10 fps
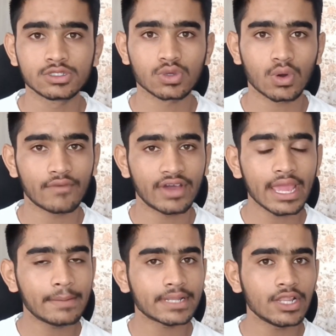So why
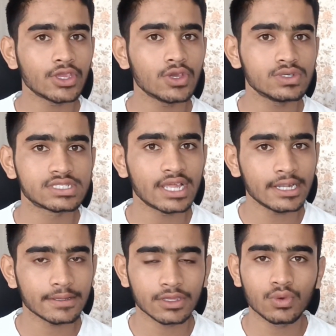I am telling you is
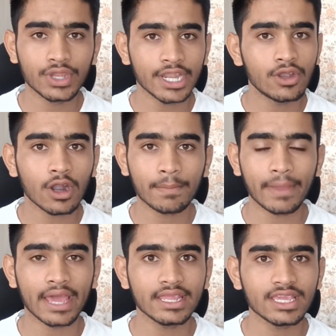that you need not
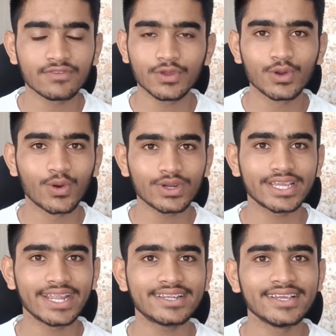panic if you don't
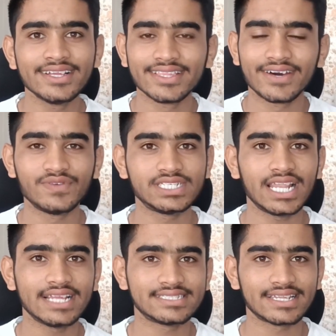get the
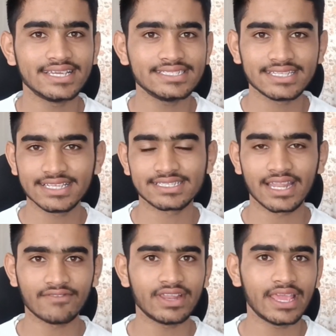official answer keys in this
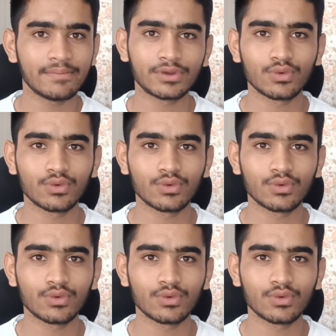11 a.m.